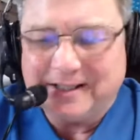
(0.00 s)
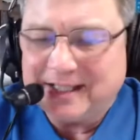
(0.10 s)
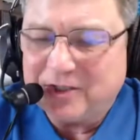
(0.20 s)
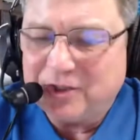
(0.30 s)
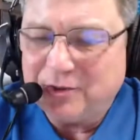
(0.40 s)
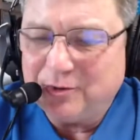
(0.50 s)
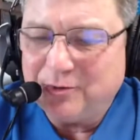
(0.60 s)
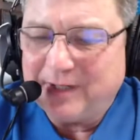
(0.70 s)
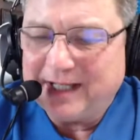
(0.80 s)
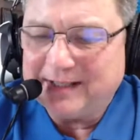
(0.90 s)
get
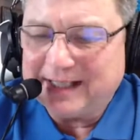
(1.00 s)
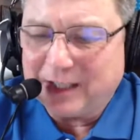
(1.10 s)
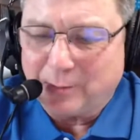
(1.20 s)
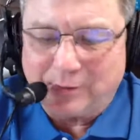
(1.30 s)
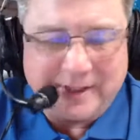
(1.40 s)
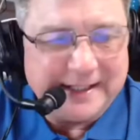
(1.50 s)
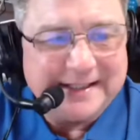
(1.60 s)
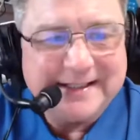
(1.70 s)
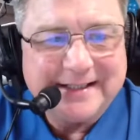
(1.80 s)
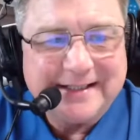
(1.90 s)
you and the
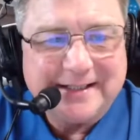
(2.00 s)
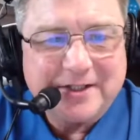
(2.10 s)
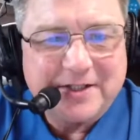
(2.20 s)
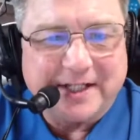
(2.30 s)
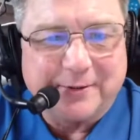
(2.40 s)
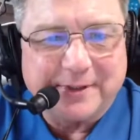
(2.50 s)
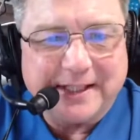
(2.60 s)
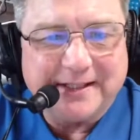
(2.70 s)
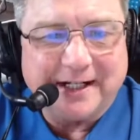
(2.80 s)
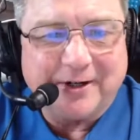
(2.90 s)
airplane settled
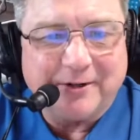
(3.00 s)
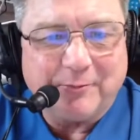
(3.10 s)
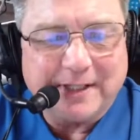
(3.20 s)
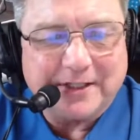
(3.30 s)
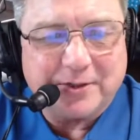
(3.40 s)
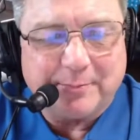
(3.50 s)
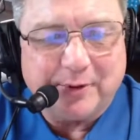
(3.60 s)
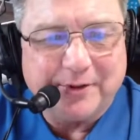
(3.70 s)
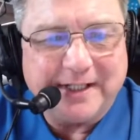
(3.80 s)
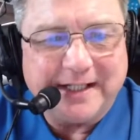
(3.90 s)
in there, and we got you
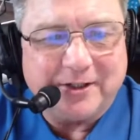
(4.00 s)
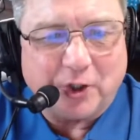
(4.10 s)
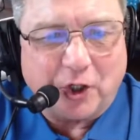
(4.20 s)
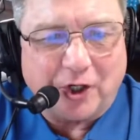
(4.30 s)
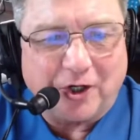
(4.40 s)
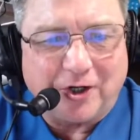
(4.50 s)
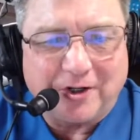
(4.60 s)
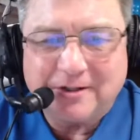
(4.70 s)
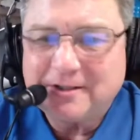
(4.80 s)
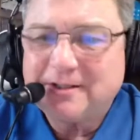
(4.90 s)
billeting a
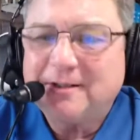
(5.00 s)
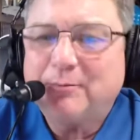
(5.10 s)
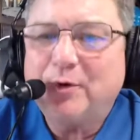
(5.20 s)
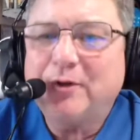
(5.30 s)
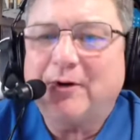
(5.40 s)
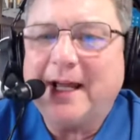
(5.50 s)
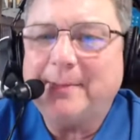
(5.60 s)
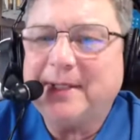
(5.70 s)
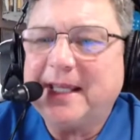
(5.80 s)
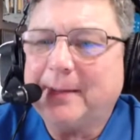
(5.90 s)
car. Well, you were a
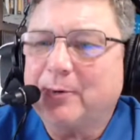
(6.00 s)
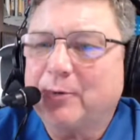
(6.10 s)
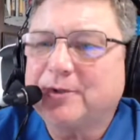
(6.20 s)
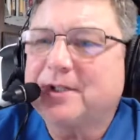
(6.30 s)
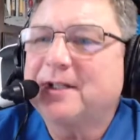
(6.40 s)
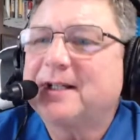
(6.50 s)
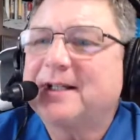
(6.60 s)
happy camper, weren't you?